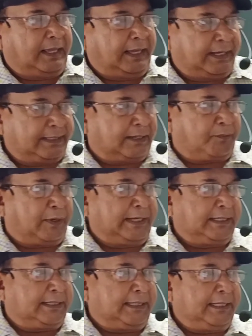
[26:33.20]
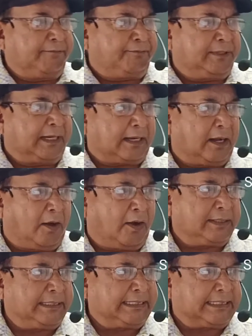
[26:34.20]
Another point, if the
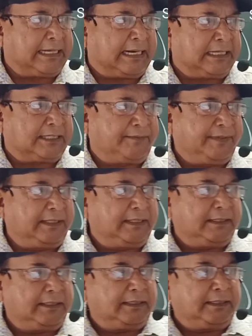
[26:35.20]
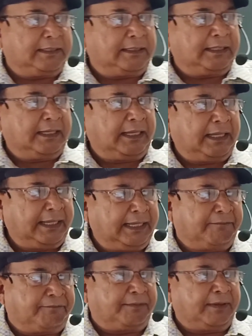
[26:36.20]
clause starts with
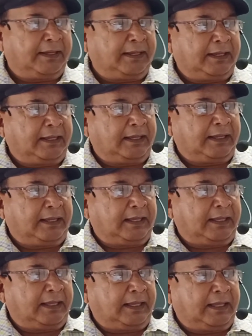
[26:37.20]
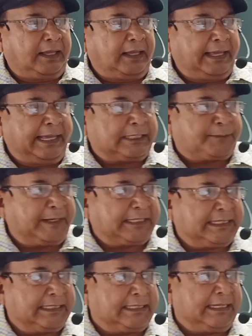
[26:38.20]
if,
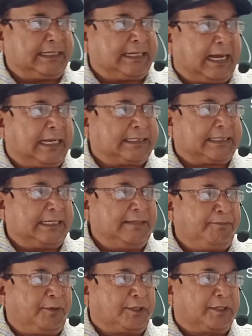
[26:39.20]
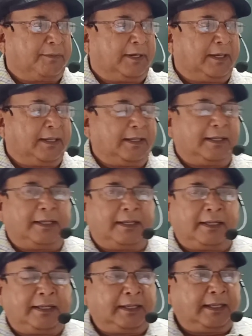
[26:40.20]
expresses the task impossible,
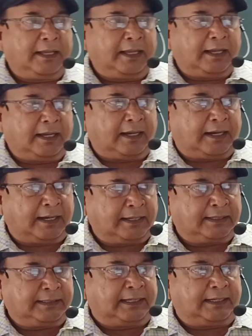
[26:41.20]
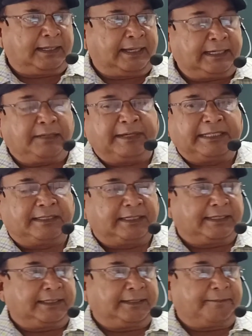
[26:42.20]
unreal, and
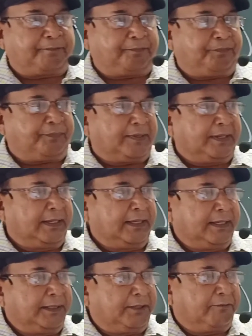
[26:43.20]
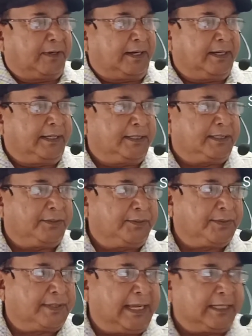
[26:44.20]
imaginary. The word is
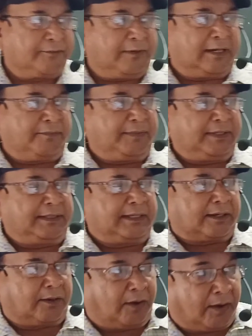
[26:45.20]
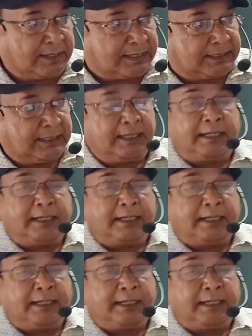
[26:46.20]
used as verb in the clause.